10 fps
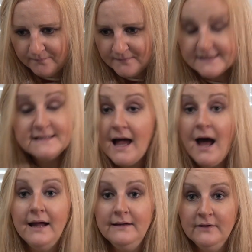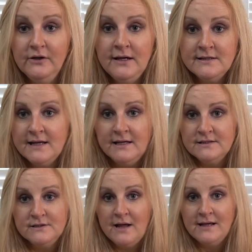sign that
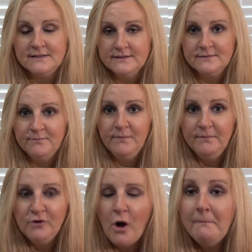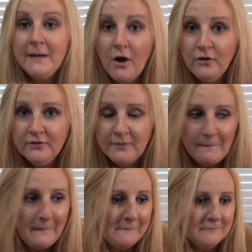it's gone beyond,
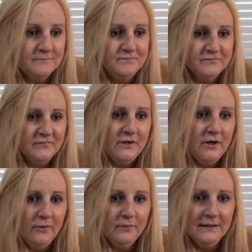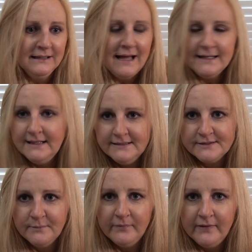liking
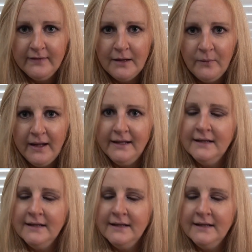something that way.